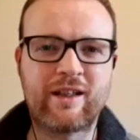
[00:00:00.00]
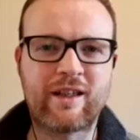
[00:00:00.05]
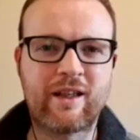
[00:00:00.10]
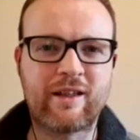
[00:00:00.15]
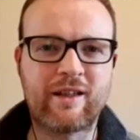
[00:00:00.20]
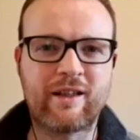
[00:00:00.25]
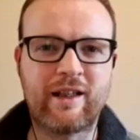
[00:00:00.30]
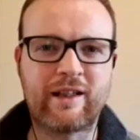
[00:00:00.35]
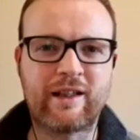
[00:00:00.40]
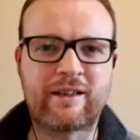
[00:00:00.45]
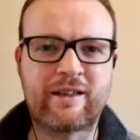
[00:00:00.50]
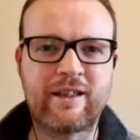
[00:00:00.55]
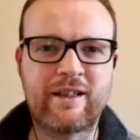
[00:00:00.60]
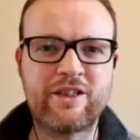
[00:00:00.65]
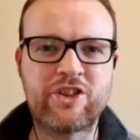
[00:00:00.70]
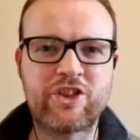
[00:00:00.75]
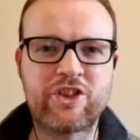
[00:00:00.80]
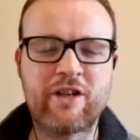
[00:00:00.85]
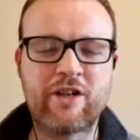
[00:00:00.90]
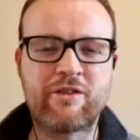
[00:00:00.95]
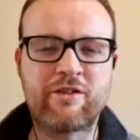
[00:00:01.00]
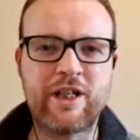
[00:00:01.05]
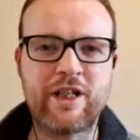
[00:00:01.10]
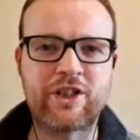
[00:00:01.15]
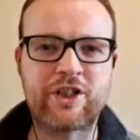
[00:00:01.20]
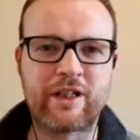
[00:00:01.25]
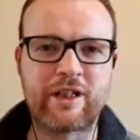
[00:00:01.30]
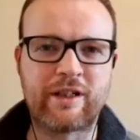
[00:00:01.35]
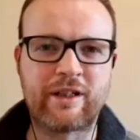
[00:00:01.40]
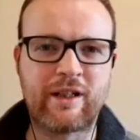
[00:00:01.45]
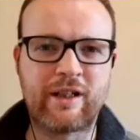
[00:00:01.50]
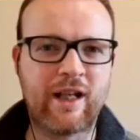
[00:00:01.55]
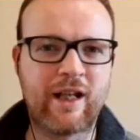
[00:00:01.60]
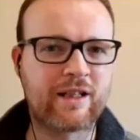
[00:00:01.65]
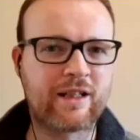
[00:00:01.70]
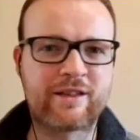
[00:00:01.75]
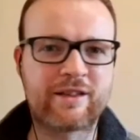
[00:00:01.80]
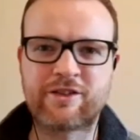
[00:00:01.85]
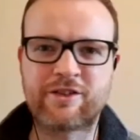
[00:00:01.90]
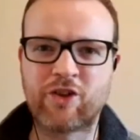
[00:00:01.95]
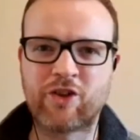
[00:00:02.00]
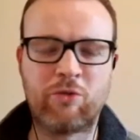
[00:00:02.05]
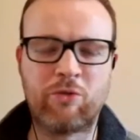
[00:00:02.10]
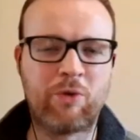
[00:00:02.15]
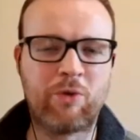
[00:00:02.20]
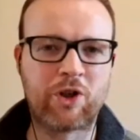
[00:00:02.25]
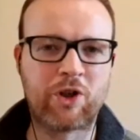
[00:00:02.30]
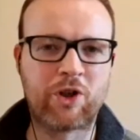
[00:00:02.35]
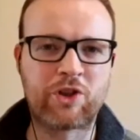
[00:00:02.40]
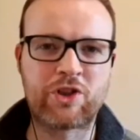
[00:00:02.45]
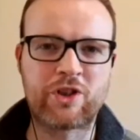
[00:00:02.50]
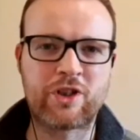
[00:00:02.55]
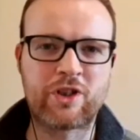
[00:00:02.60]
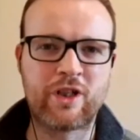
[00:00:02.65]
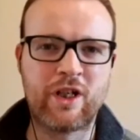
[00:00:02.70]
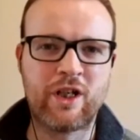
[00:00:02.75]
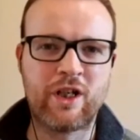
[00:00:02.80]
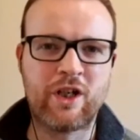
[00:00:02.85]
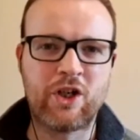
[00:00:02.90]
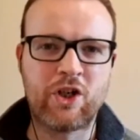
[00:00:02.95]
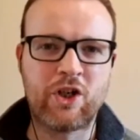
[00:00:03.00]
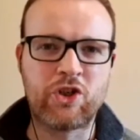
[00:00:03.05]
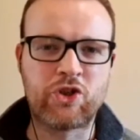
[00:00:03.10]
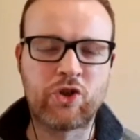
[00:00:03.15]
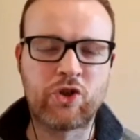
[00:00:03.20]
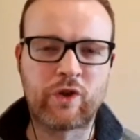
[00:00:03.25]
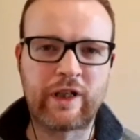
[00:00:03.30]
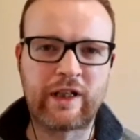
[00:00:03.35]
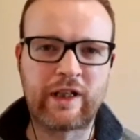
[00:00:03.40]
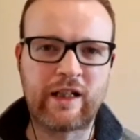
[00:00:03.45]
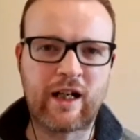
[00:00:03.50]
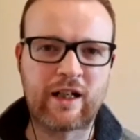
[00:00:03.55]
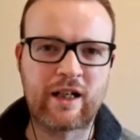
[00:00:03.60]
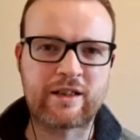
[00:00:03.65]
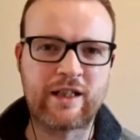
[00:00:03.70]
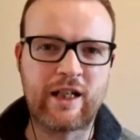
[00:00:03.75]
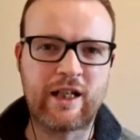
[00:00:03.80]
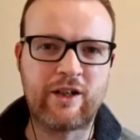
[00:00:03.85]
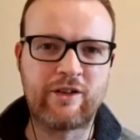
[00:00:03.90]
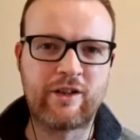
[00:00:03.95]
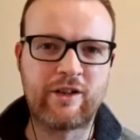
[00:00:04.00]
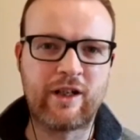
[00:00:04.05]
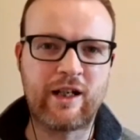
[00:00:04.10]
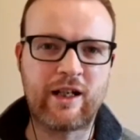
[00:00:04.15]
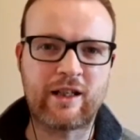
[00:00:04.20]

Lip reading: like, this generation lost so much during lockdown.